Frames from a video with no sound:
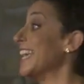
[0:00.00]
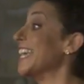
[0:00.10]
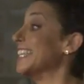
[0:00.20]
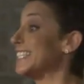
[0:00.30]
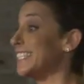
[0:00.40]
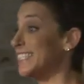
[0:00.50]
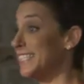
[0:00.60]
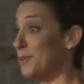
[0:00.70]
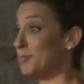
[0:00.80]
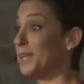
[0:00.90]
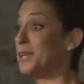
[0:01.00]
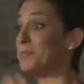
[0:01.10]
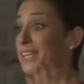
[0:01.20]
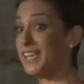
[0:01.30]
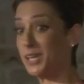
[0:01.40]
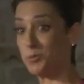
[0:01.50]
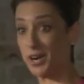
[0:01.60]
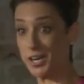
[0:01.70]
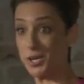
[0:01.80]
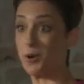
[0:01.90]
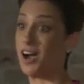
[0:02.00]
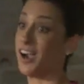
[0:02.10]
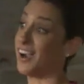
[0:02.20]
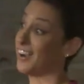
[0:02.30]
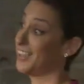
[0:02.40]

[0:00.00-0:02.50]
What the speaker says: is to simply begin where you are.